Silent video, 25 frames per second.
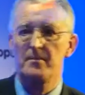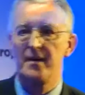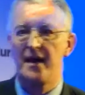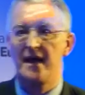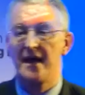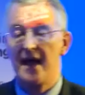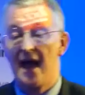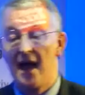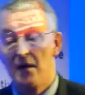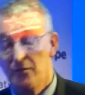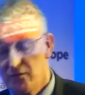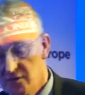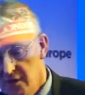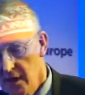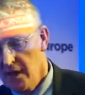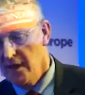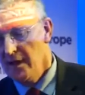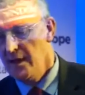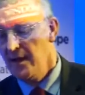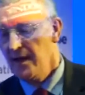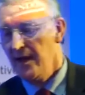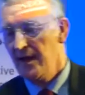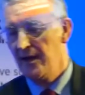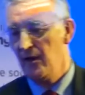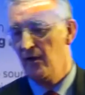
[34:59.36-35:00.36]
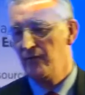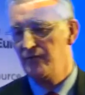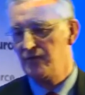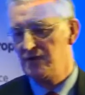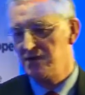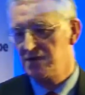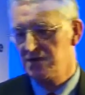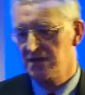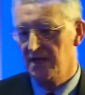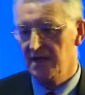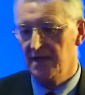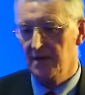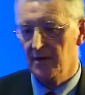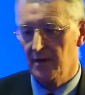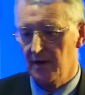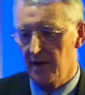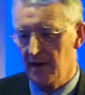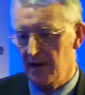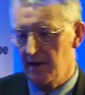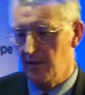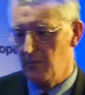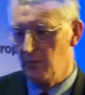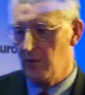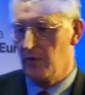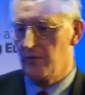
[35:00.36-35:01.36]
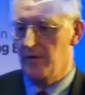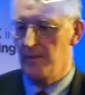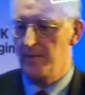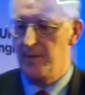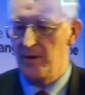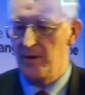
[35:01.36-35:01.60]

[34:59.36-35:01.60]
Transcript: play out, and obviously what the